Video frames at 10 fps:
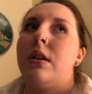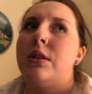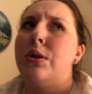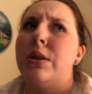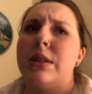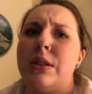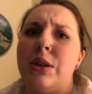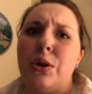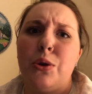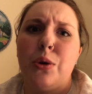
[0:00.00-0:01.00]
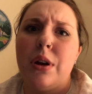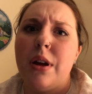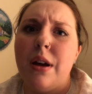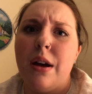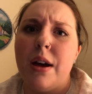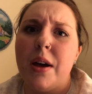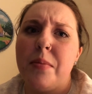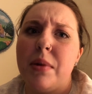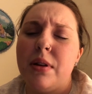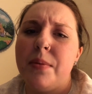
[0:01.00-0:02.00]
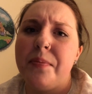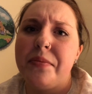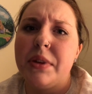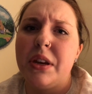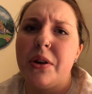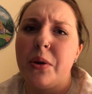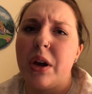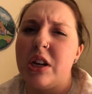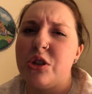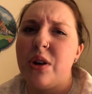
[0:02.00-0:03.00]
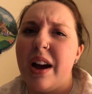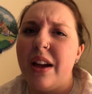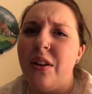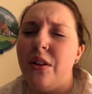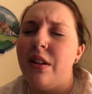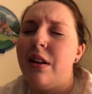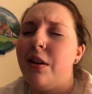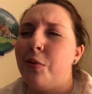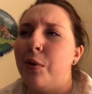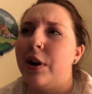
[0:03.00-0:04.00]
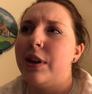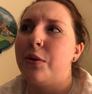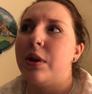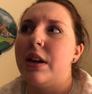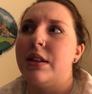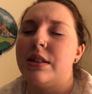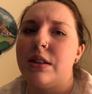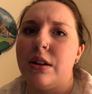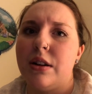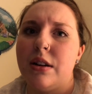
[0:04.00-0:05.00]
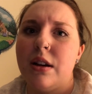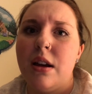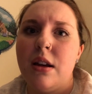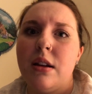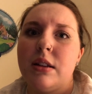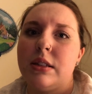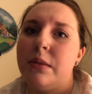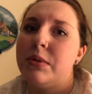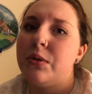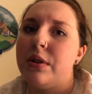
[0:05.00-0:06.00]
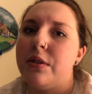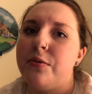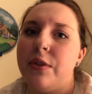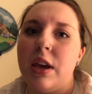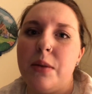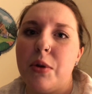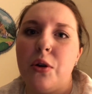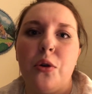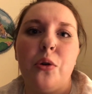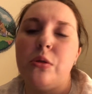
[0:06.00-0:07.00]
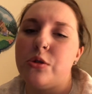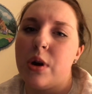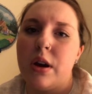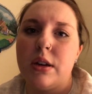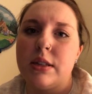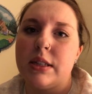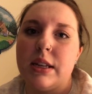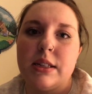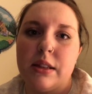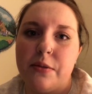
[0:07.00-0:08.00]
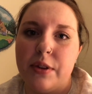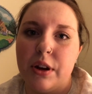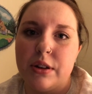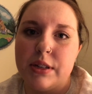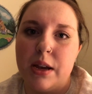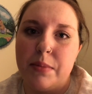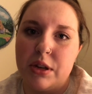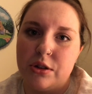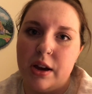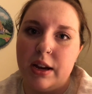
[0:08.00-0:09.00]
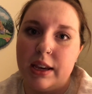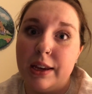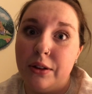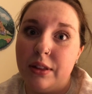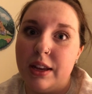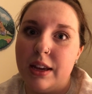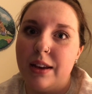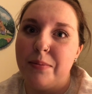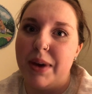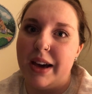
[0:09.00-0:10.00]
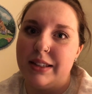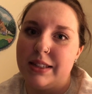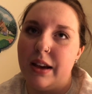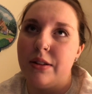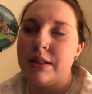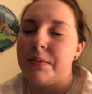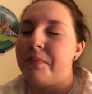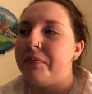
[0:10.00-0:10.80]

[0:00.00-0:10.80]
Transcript: do this new, kind of trial where they would insert some sort of chemo drugs into the fingertip and try to kill the bad cells,